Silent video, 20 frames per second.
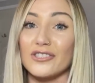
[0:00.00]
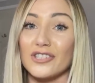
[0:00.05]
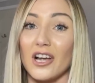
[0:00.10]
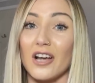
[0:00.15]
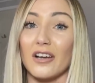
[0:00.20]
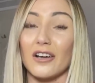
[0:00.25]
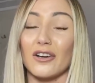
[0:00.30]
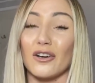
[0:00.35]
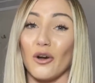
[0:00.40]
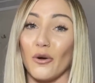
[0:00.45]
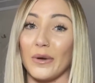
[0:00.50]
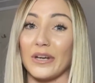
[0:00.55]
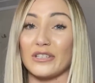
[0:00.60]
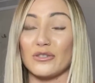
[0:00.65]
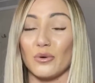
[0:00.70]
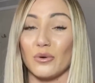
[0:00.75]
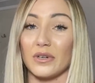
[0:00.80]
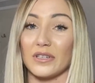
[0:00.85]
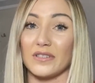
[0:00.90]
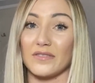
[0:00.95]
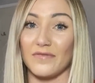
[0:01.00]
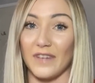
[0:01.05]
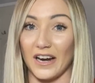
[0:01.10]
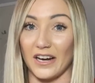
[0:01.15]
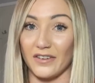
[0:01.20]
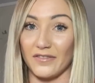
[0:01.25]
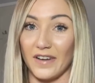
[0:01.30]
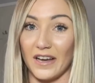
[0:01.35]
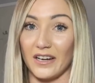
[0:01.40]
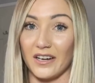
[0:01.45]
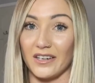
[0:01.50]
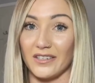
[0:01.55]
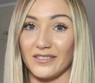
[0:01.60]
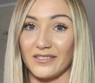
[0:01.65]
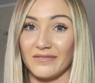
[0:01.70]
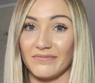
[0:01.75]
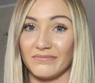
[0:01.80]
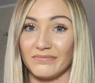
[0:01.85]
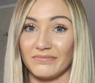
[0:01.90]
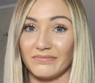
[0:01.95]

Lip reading: chunk going towards firefighters.